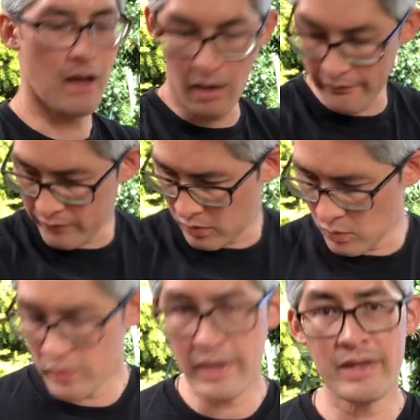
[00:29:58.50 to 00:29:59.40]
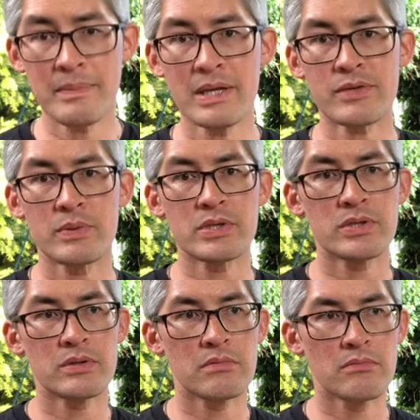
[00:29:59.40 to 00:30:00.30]
I've got all the other bits
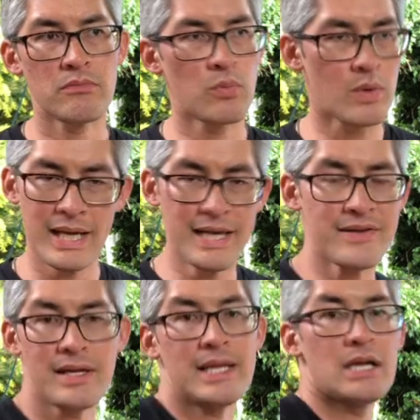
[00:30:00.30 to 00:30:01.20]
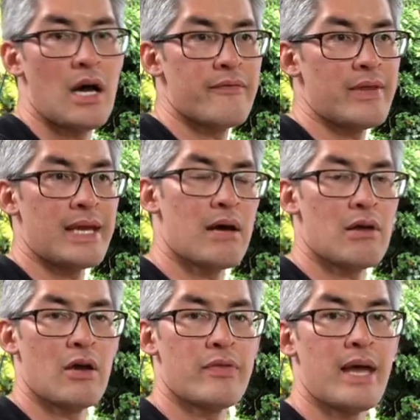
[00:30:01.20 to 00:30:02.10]
which will easily cover the
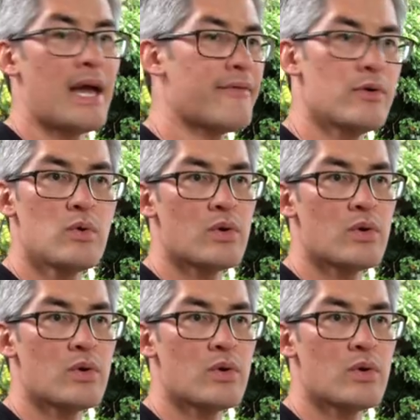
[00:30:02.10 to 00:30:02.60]
outlay on that. If it all